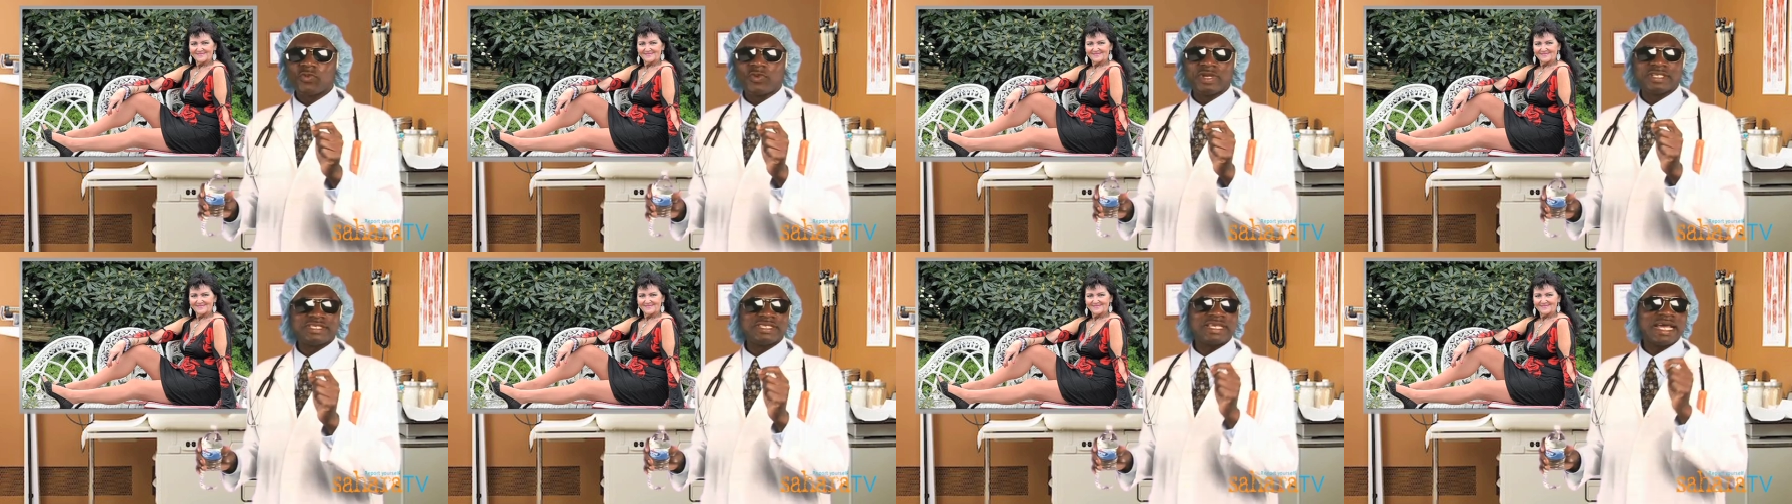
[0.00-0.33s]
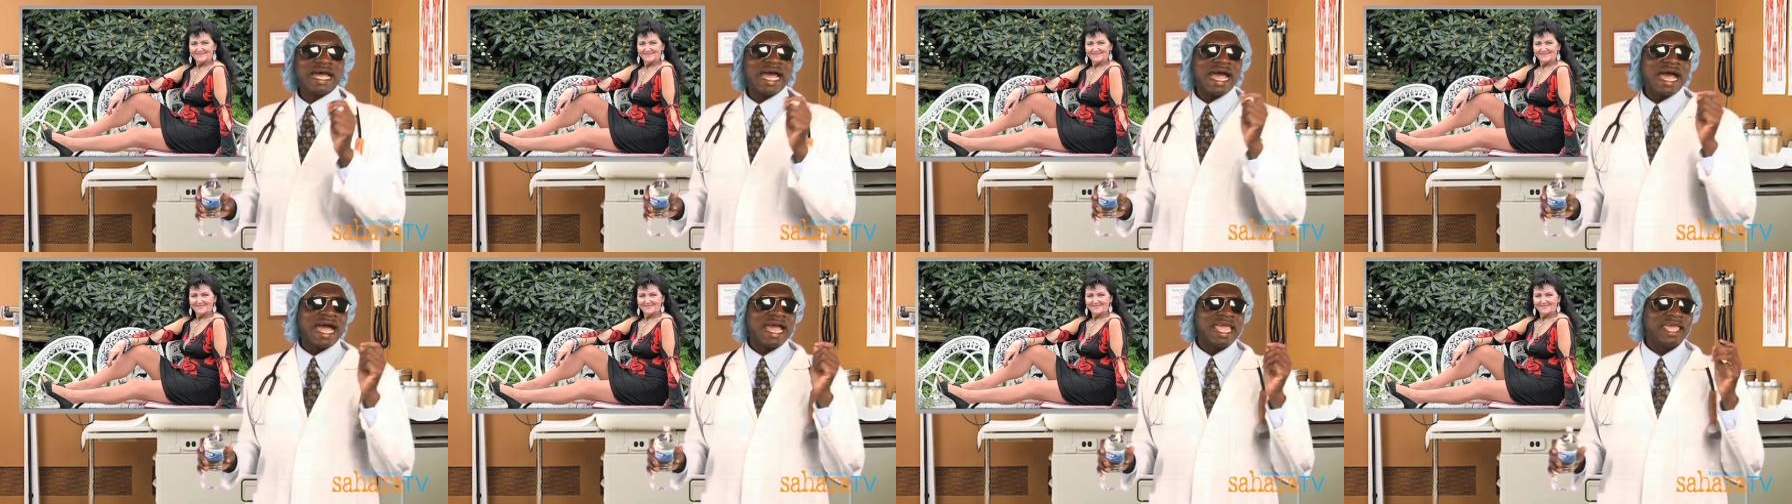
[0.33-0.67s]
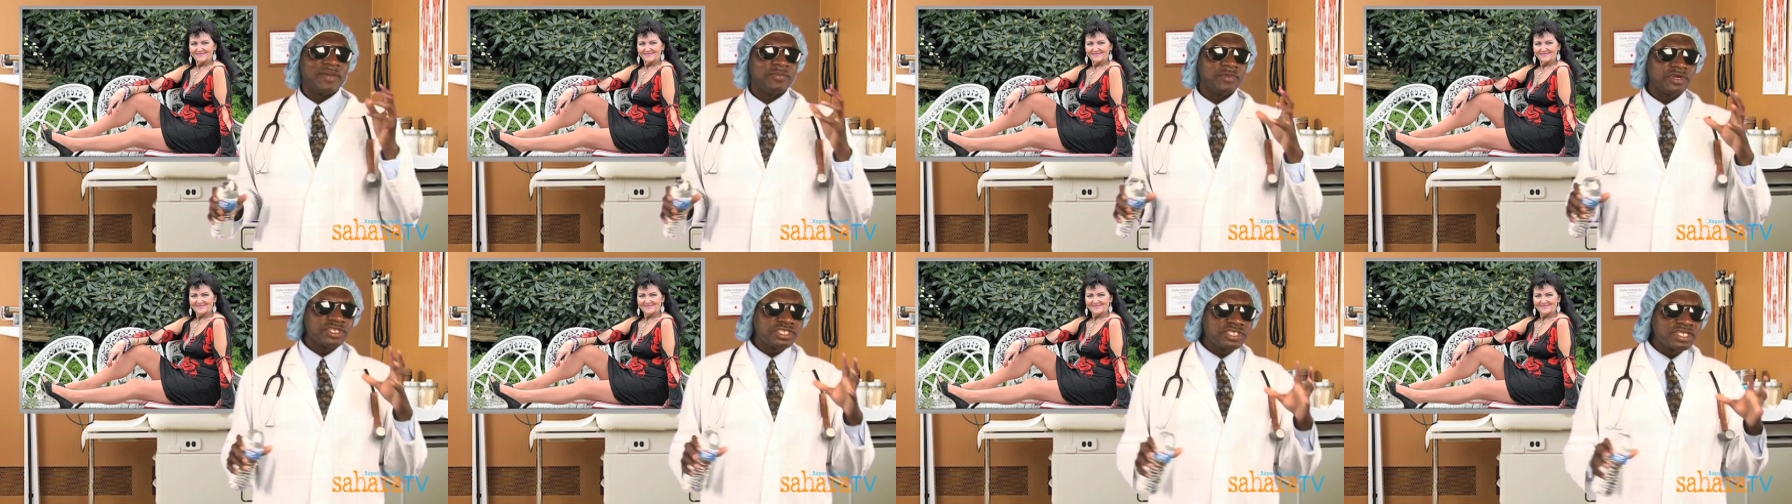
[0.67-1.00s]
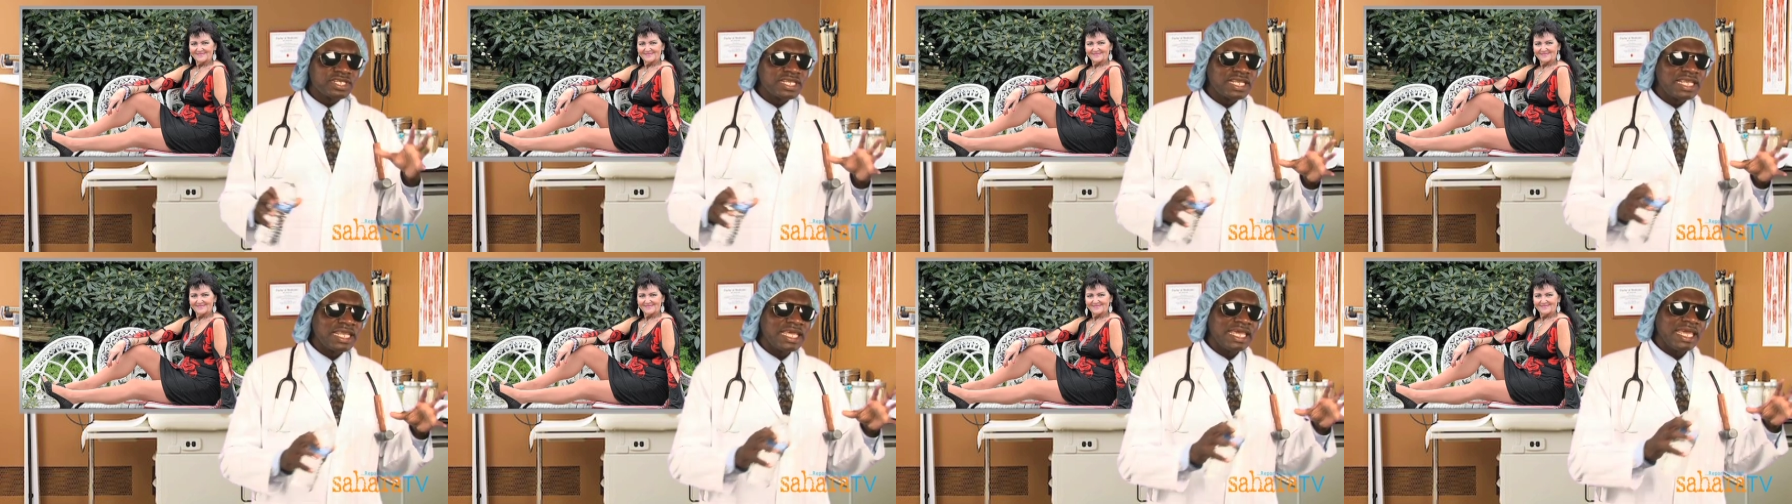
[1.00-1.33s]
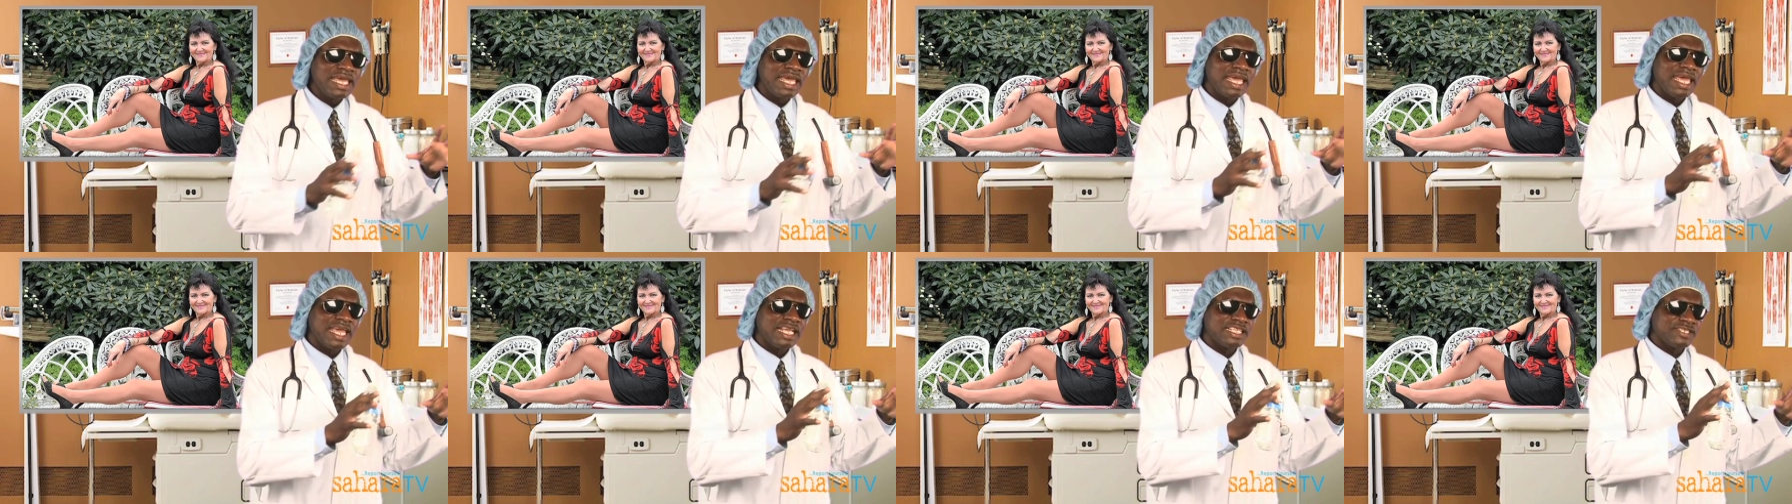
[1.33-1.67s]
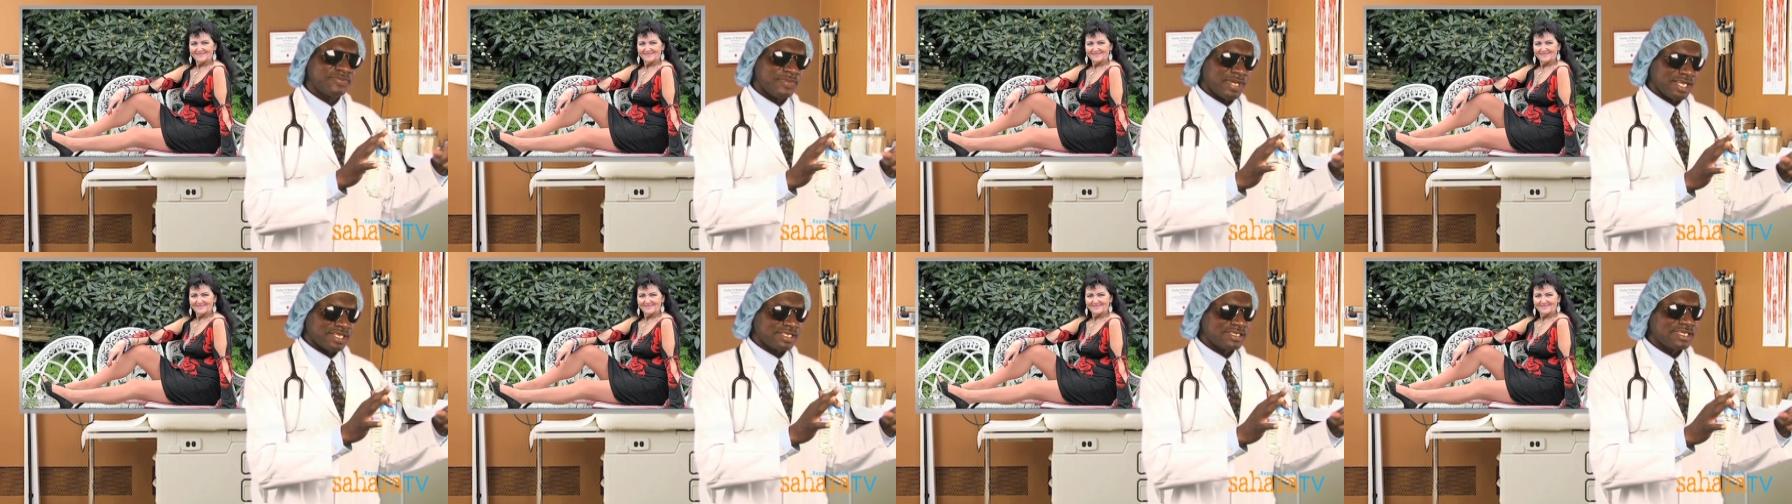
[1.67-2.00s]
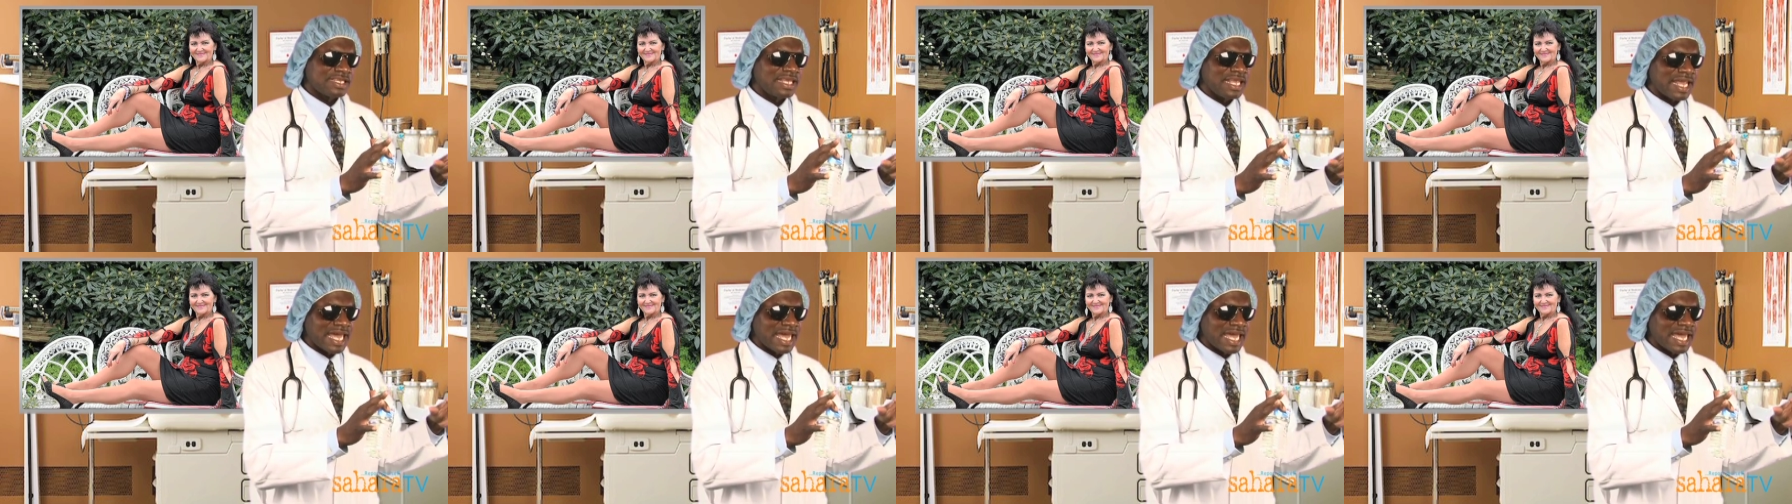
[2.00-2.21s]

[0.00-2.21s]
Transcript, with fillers: with her emotionally aged mates,